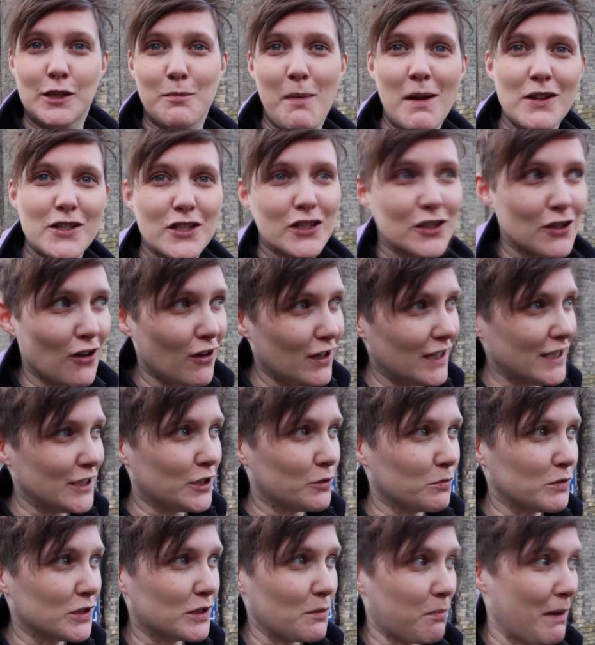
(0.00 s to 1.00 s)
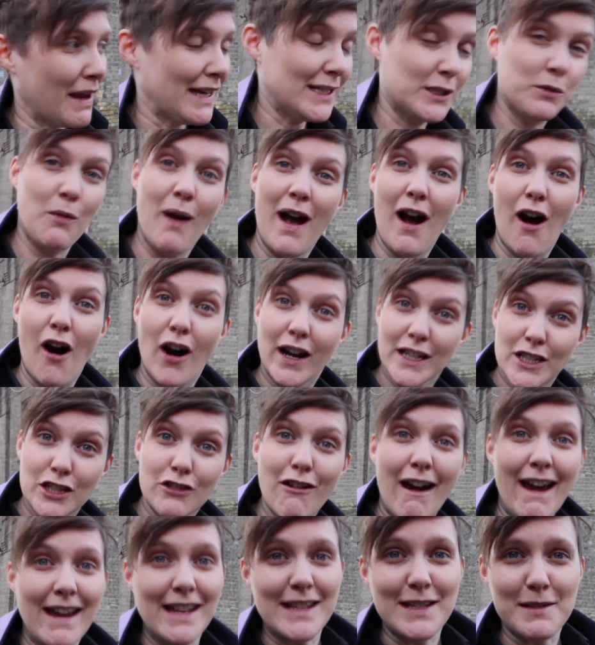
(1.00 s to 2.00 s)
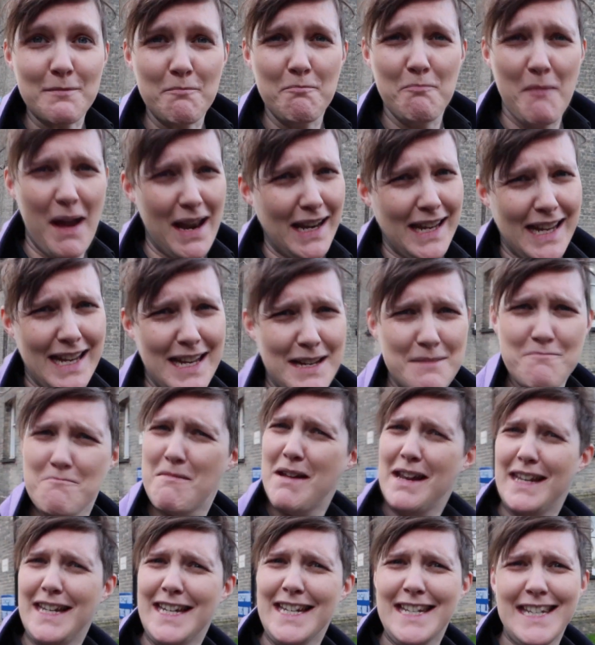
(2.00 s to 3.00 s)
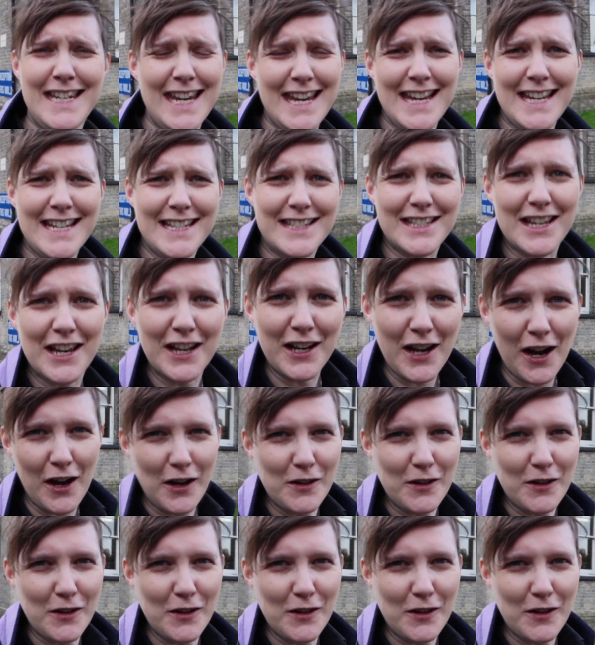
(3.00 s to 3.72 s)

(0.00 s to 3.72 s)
Spurgeons College was the place where I trained many, many years ago.